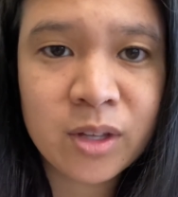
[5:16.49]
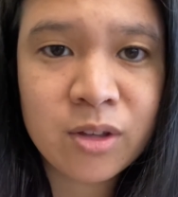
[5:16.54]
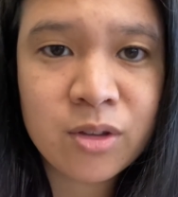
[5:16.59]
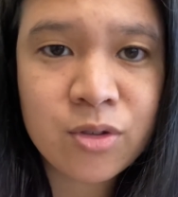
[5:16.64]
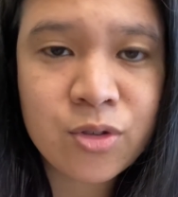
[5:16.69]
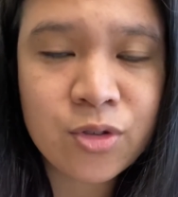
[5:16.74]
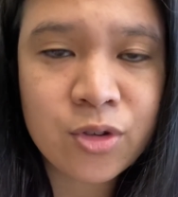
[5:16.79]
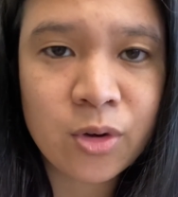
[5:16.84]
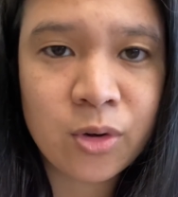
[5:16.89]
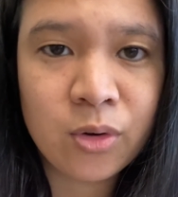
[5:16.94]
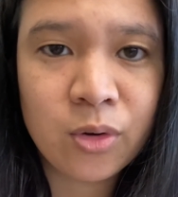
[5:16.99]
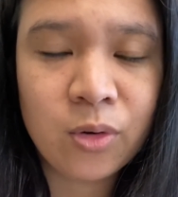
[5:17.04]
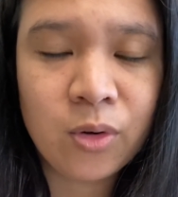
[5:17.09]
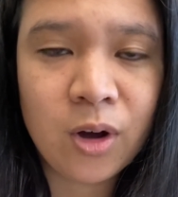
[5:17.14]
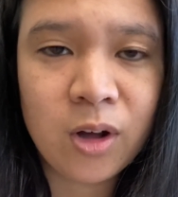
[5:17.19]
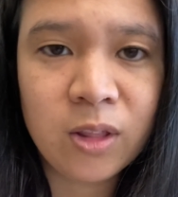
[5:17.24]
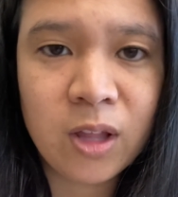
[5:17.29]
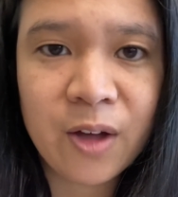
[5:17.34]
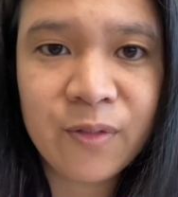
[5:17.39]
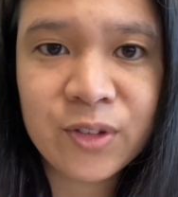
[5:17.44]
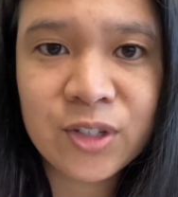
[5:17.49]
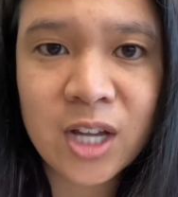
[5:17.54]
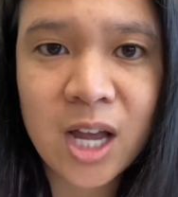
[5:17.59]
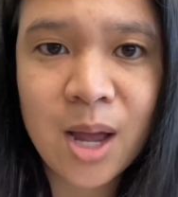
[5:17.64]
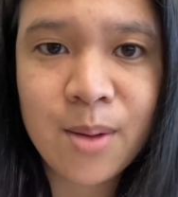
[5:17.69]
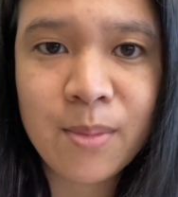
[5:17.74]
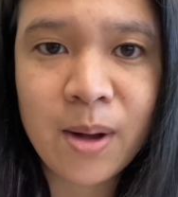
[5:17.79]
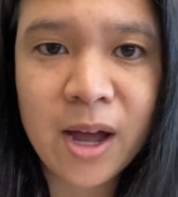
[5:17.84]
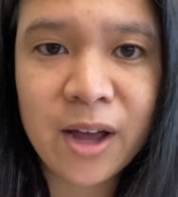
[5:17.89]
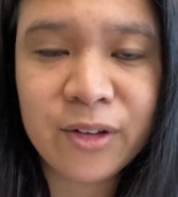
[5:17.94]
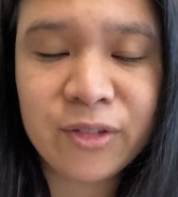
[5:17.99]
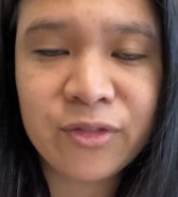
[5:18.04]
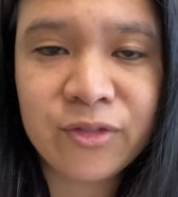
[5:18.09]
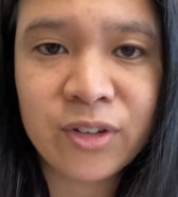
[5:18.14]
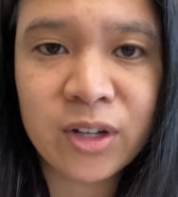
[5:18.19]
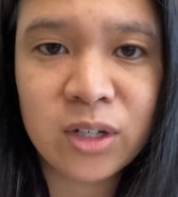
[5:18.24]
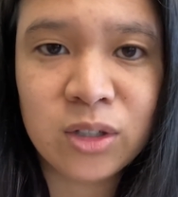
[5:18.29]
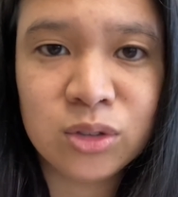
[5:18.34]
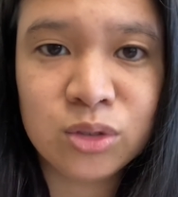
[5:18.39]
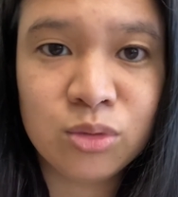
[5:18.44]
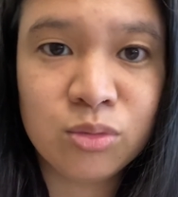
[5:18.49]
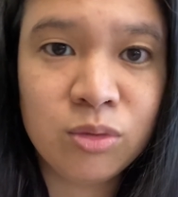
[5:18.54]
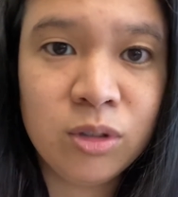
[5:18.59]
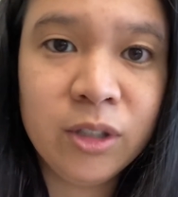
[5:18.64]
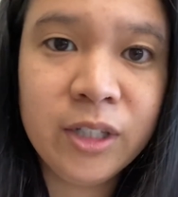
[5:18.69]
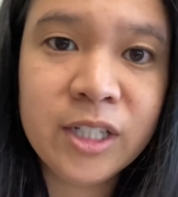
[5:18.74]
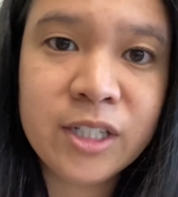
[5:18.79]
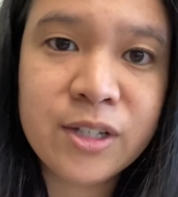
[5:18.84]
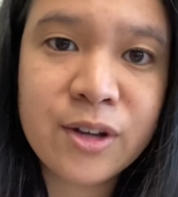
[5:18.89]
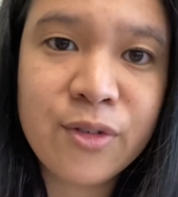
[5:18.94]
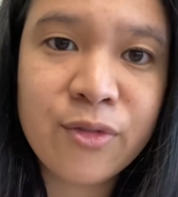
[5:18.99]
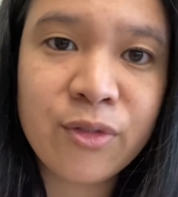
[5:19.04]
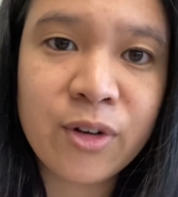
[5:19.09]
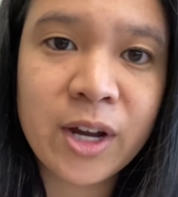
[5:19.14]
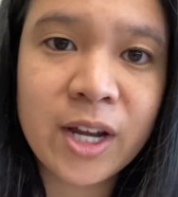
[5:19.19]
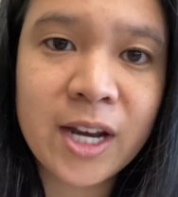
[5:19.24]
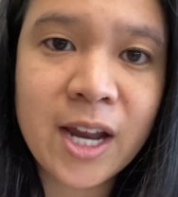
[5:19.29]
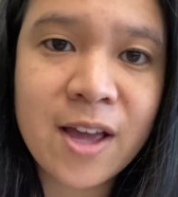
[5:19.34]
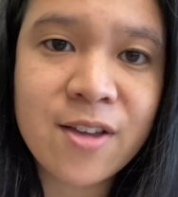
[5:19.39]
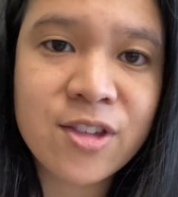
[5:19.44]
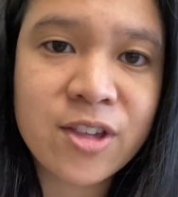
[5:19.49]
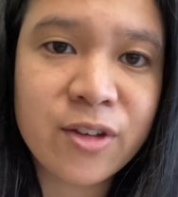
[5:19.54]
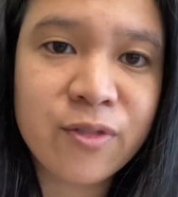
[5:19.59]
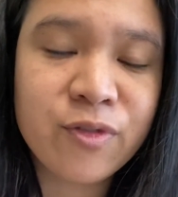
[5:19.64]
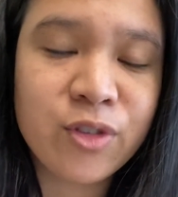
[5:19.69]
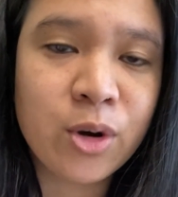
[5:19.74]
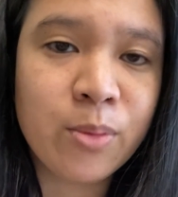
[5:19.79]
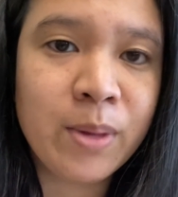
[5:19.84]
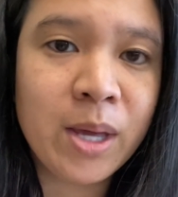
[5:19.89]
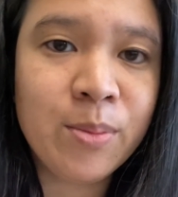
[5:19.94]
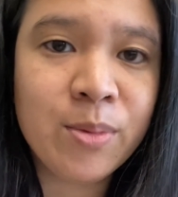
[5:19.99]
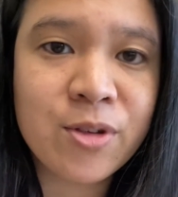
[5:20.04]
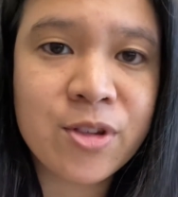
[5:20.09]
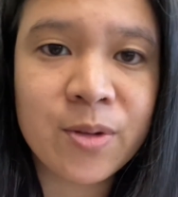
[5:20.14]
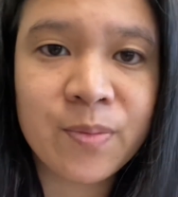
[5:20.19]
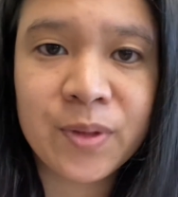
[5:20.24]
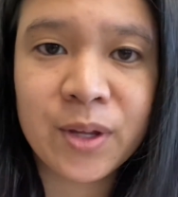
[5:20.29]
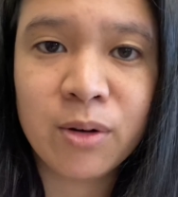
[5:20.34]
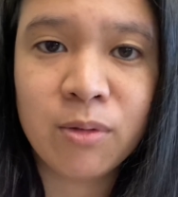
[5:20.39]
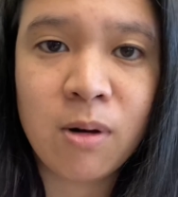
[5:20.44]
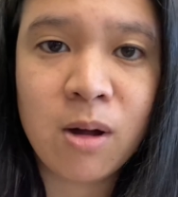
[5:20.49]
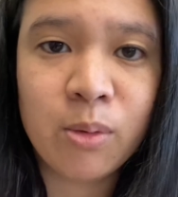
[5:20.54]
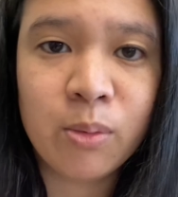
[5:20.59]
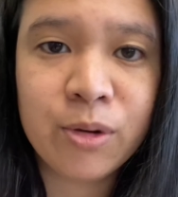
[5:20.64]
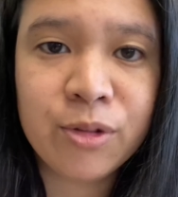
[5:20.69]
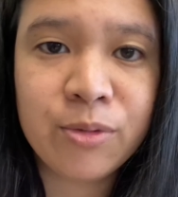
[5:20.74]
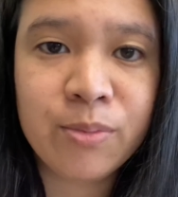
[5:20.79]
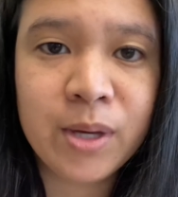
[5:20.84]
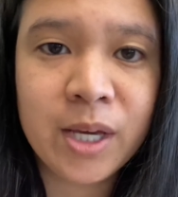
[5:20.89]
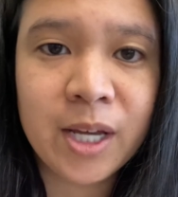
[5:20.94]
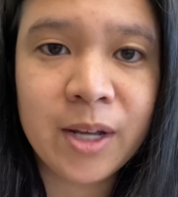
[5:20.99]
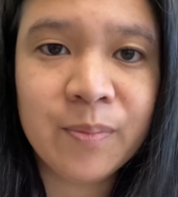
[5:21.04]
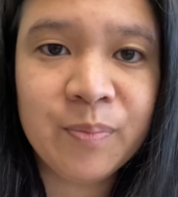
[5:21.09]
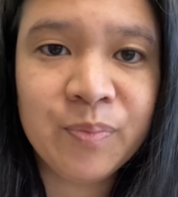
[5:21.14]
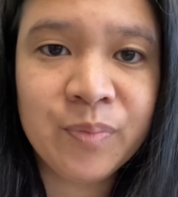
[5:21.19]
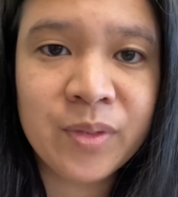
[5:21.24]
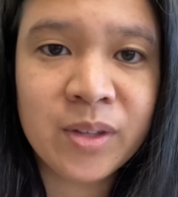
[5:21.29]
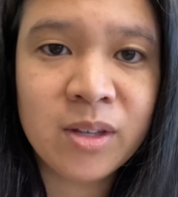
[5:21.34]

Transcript: So a lot of the time I felt really different, as if there may be something wrong with me,